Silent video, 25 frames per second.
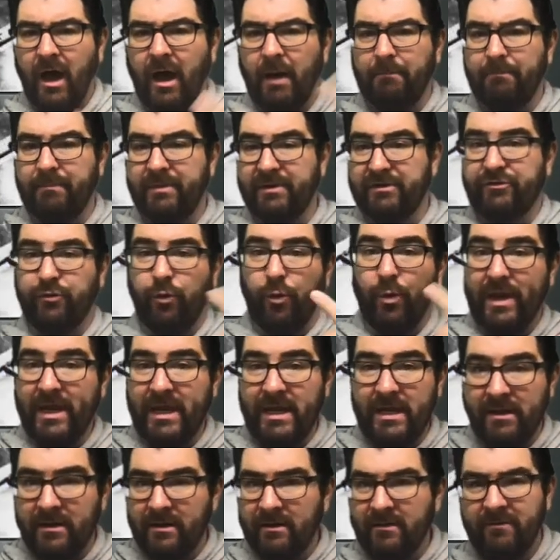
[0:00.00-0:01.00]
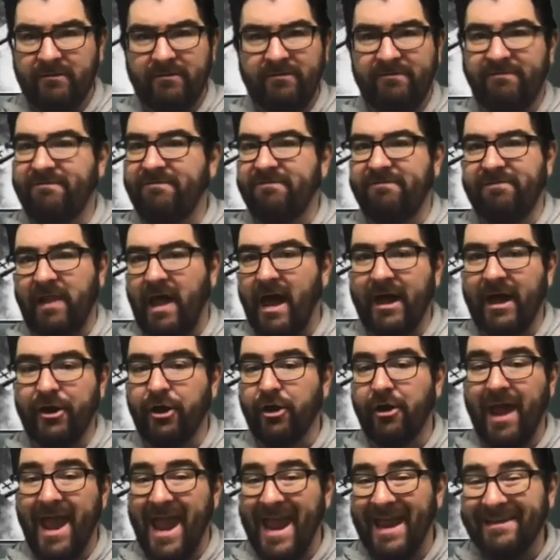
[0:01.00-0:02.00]
between
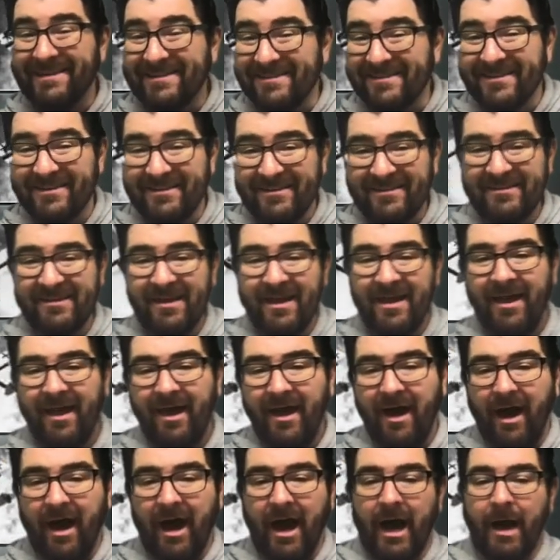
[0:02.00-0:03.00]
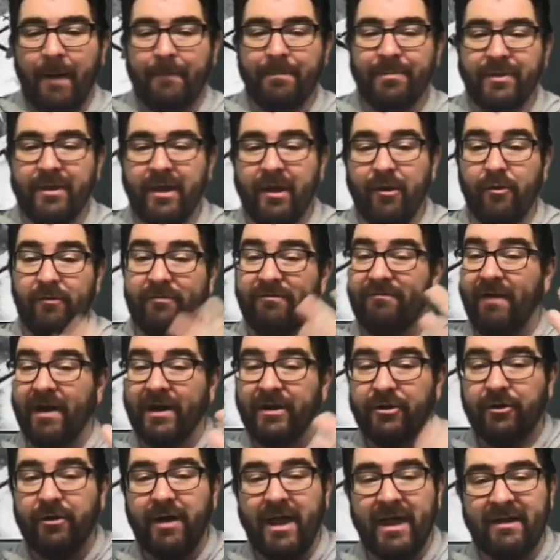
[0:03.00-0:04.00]
flyer aces or
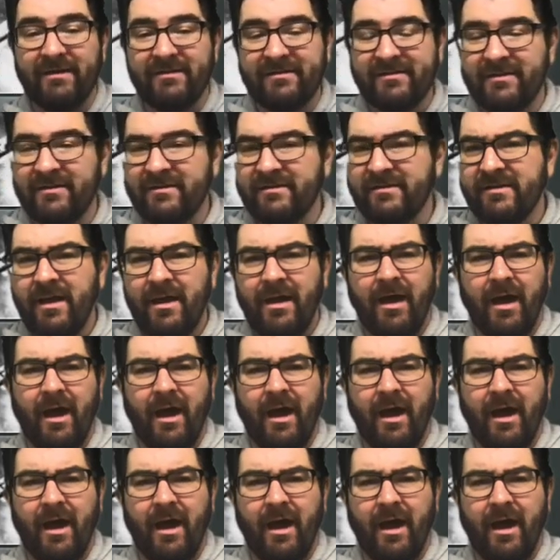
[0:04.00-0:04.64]
fighter aces.